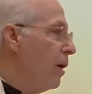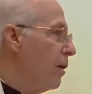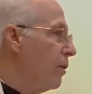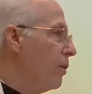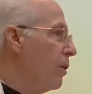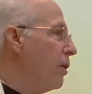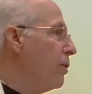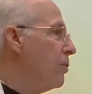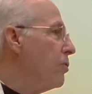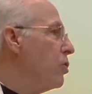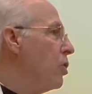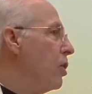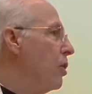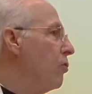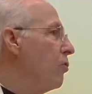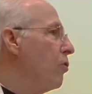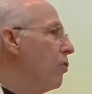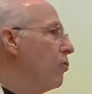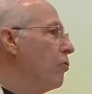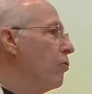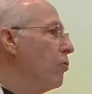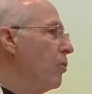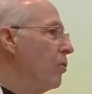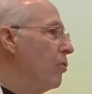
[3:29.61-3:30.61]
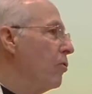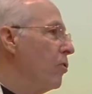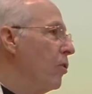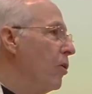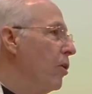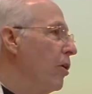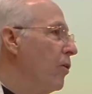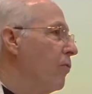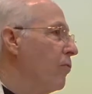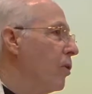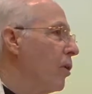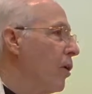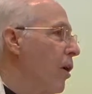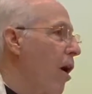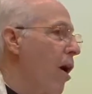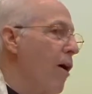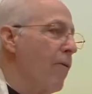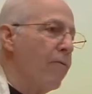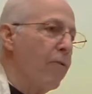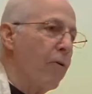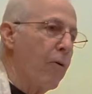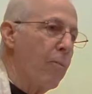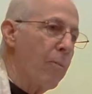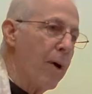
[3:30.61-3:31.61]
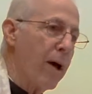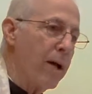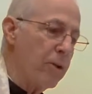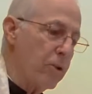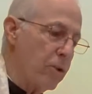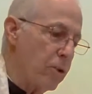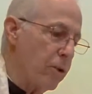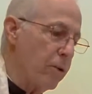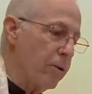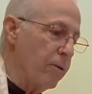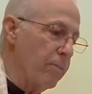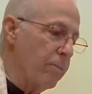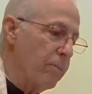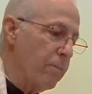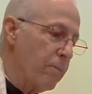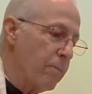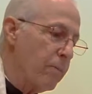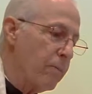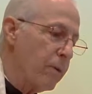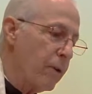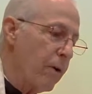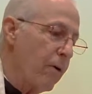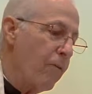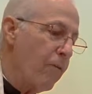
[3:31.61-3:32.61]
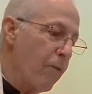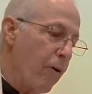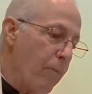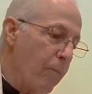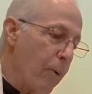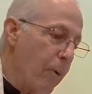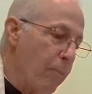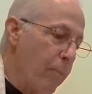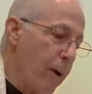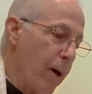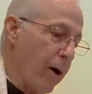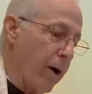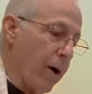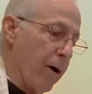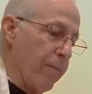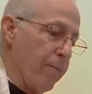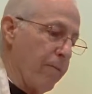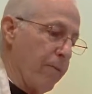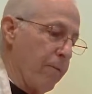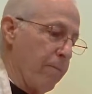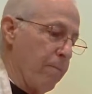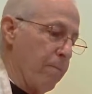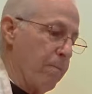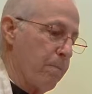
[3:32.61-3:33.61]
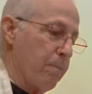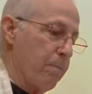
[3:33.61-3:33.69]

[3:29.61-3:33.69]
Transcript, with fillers: And then Jesus received the confirmation from above.